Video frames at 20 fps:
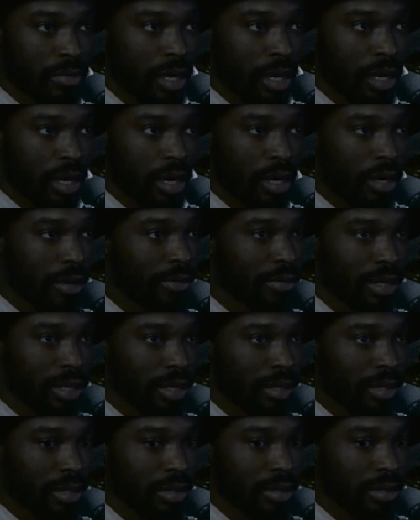uh,
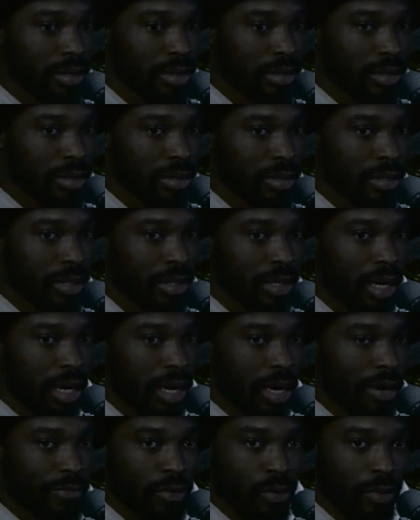
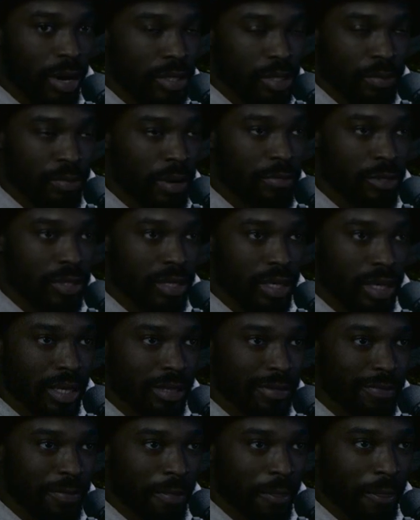uh, for white supremacy,
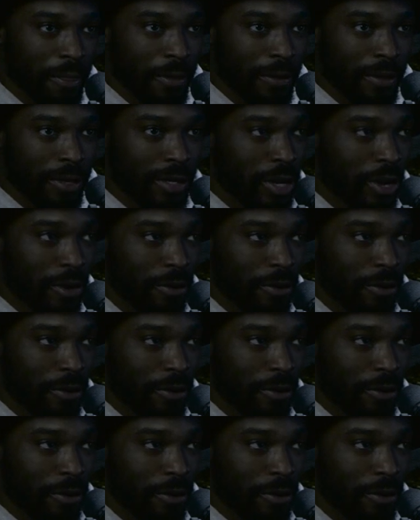you